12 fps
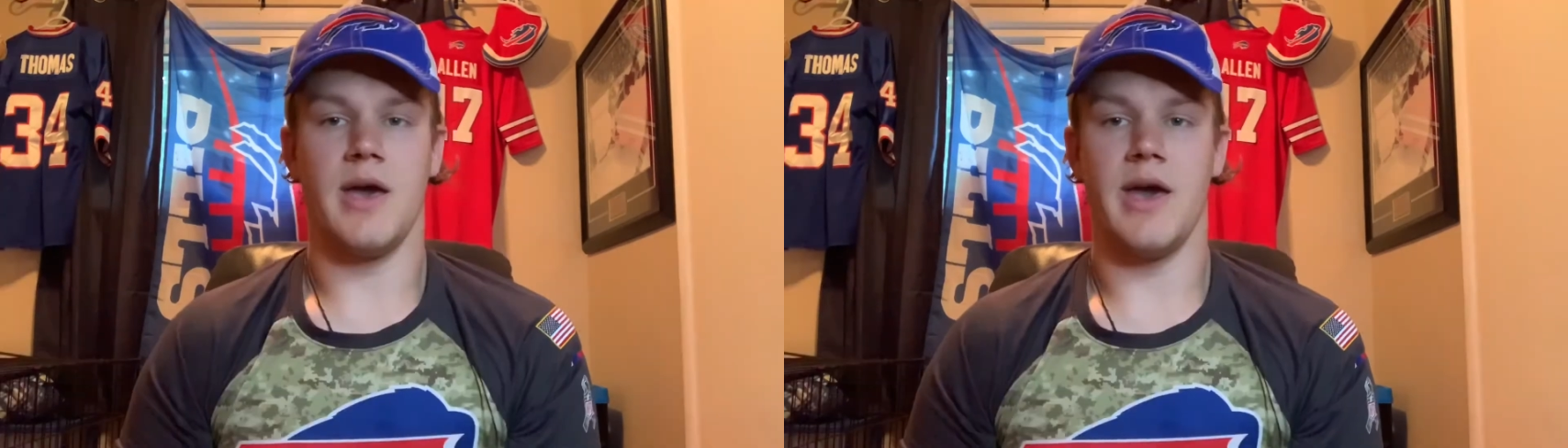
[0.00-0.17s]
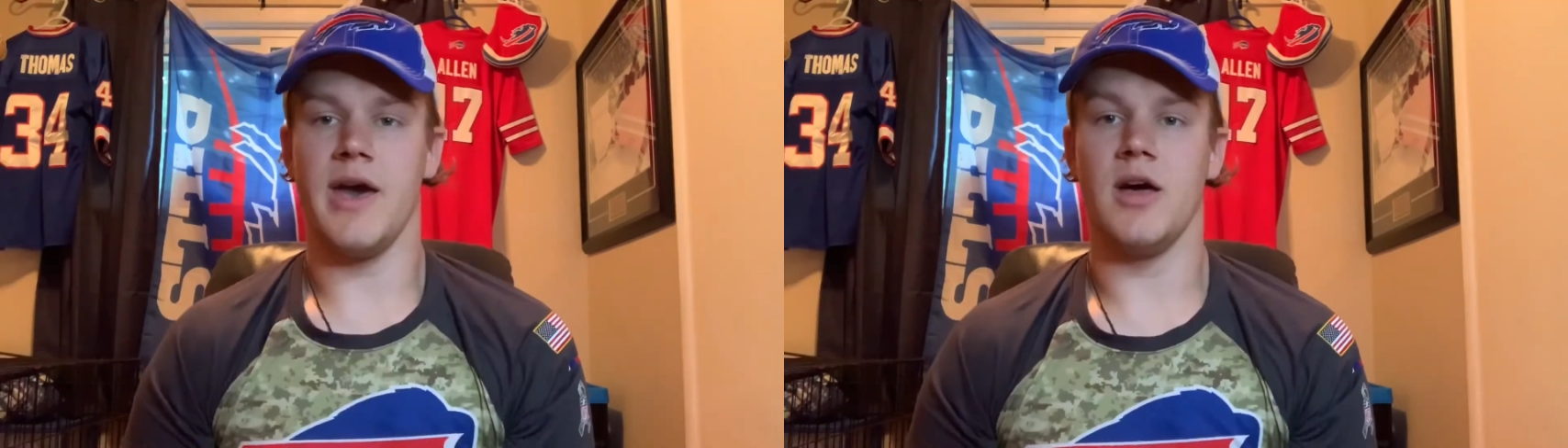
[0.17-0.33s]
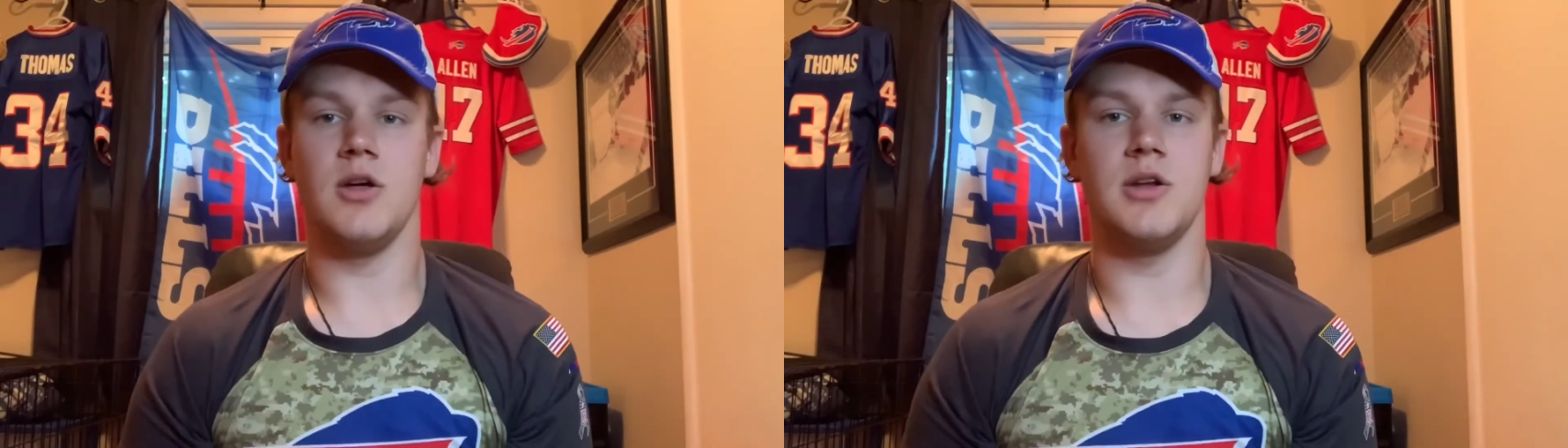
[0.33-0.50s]

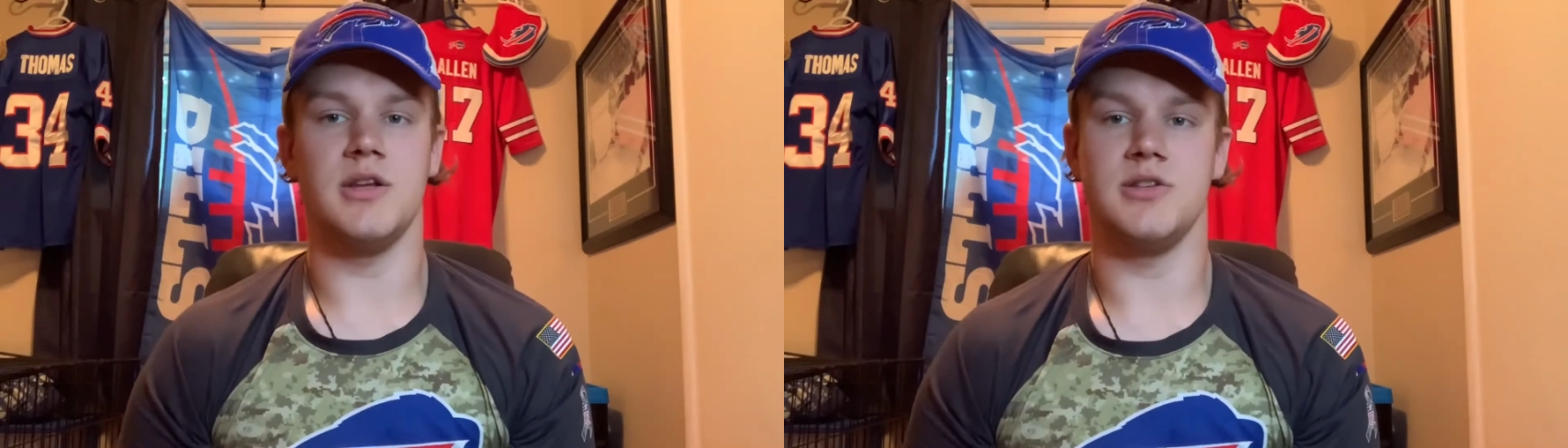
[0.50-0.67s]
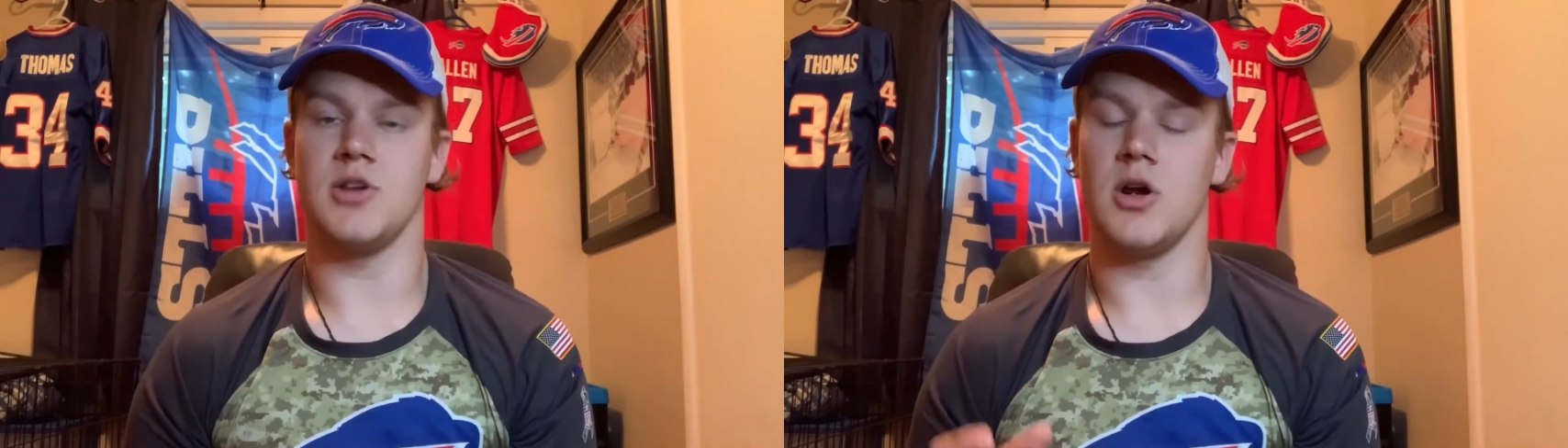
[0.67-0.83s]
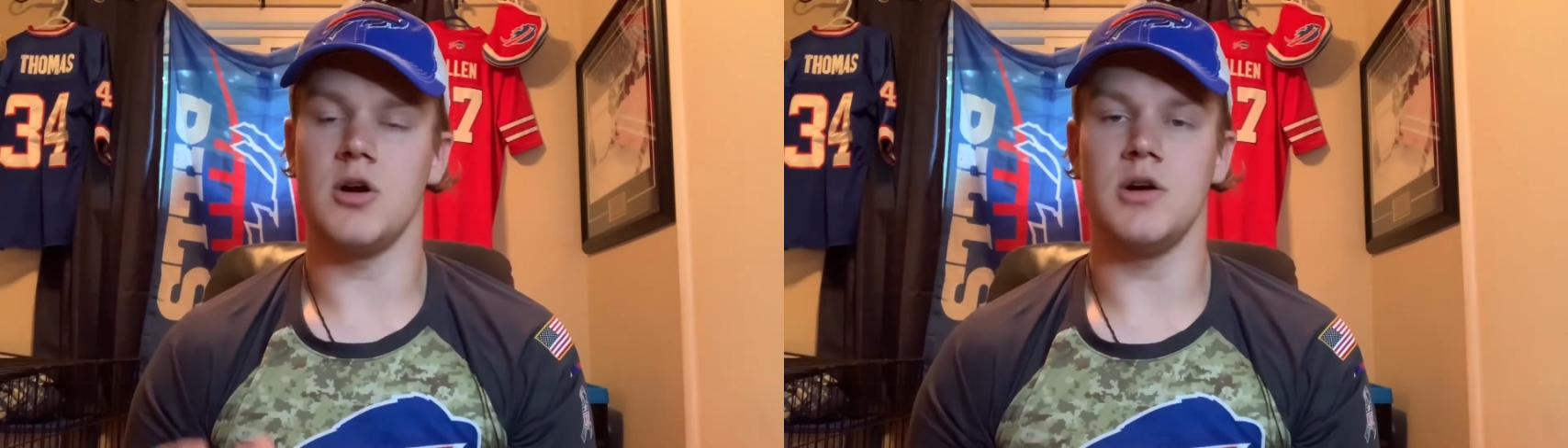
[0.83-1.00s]
Allen
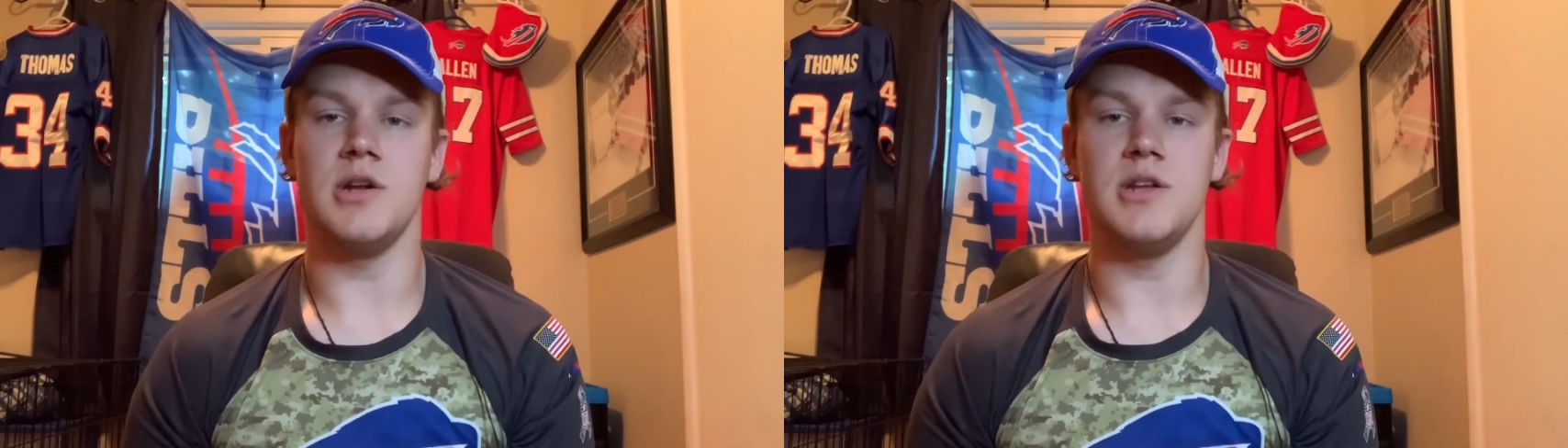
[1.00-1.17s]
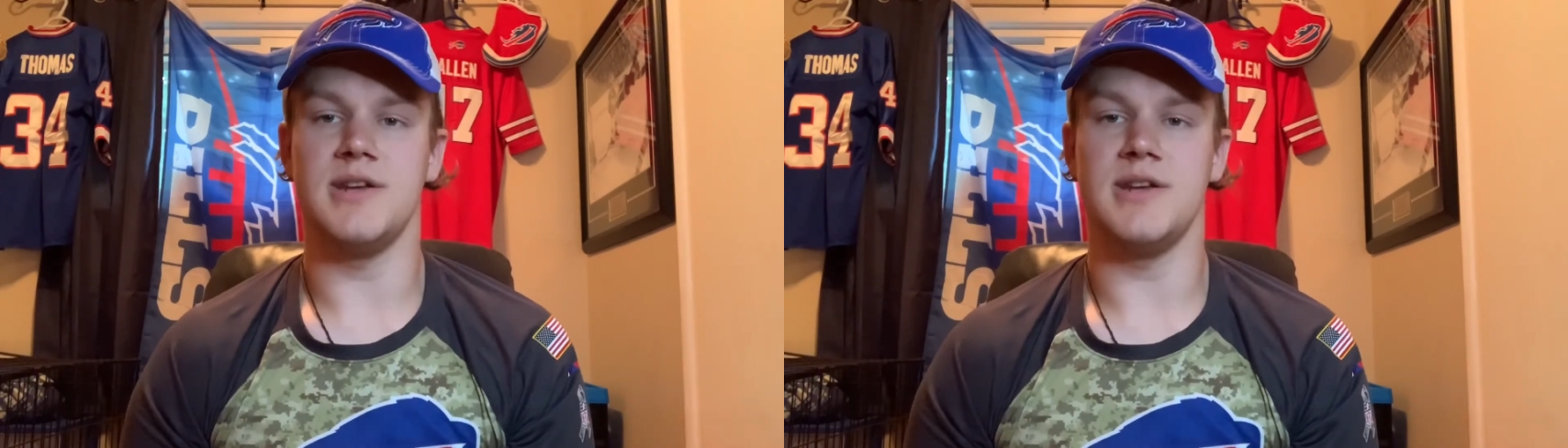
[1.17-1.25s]
has already